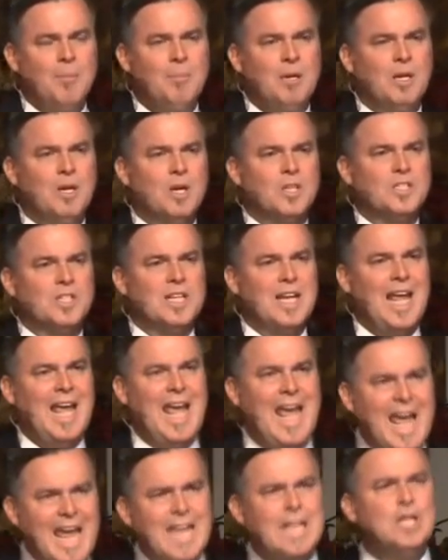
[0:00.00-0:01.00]
because
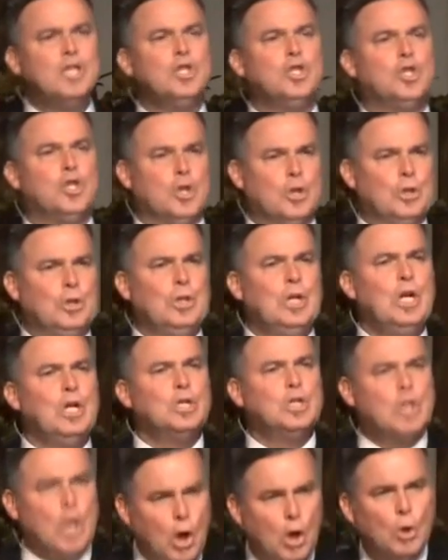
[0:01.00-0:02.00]
an
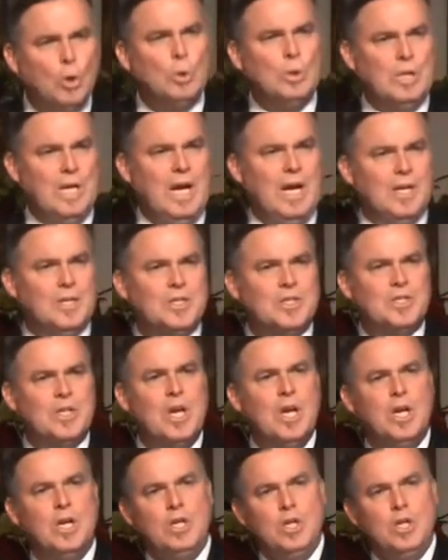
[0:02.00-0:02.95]
angel told us